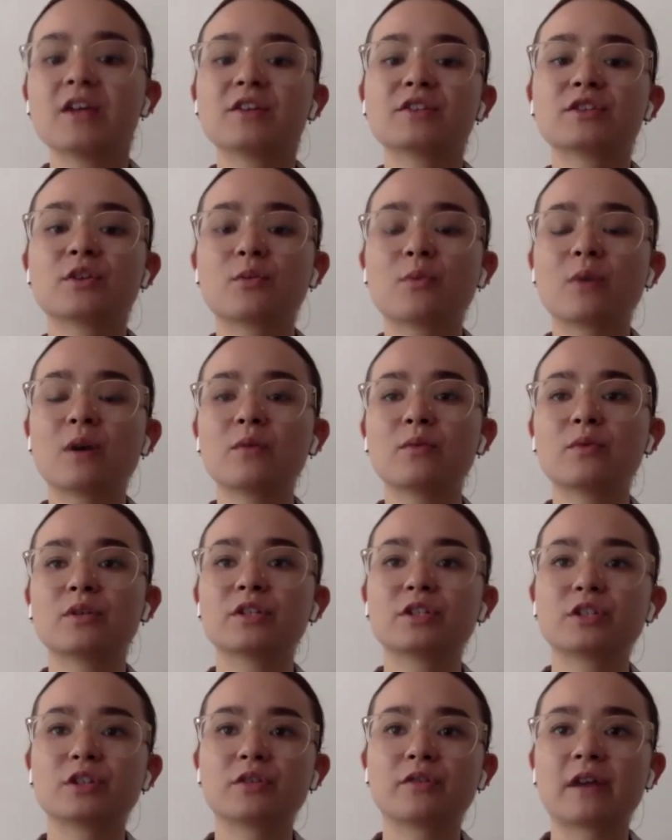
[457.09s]
So what
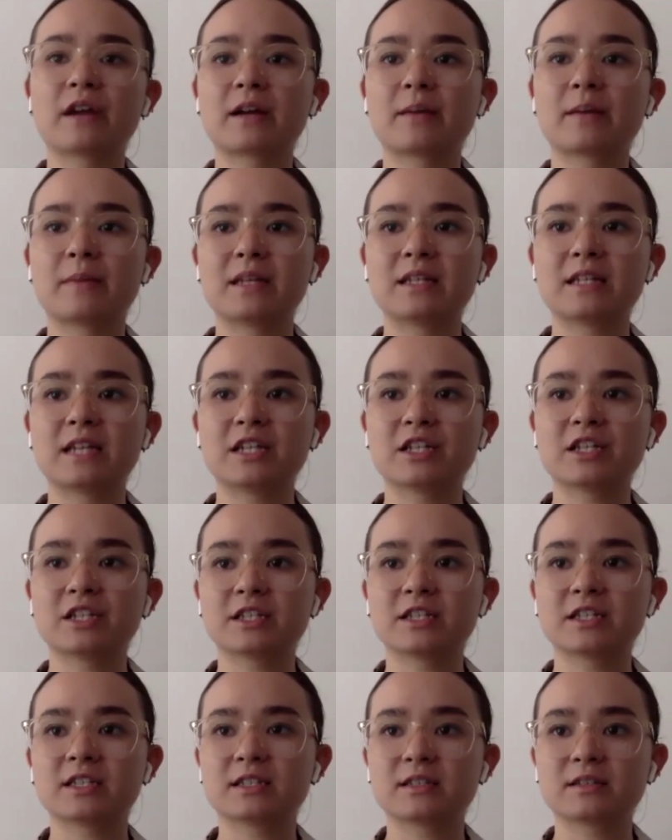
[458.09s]
would your
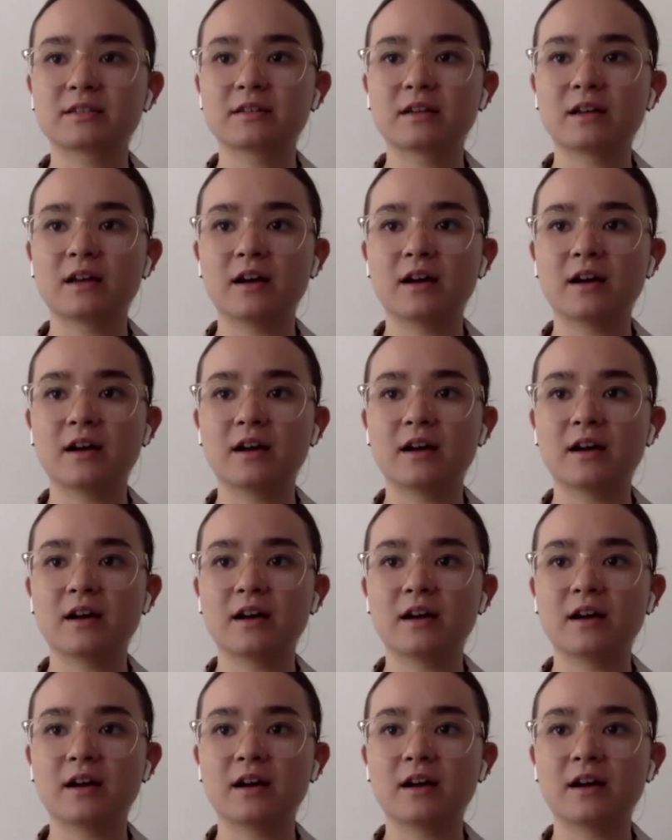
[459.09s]
recommendations